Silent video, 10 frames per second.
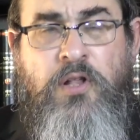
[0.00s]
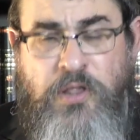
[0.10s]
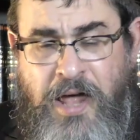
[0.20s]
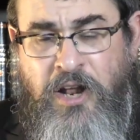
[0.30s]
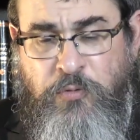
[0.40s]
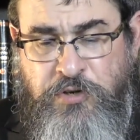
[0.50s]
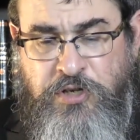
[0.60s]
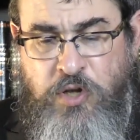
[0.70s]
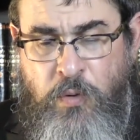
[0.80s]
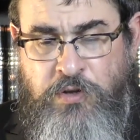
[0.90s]
letters which
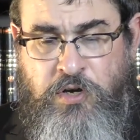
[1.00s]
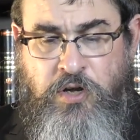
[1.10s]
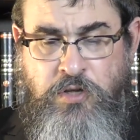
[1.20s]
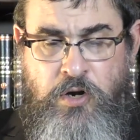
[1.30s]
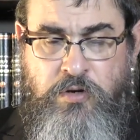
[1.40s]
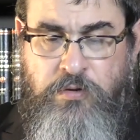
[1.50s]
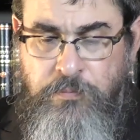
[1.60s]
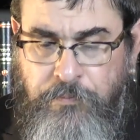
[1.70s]
is going to conduct.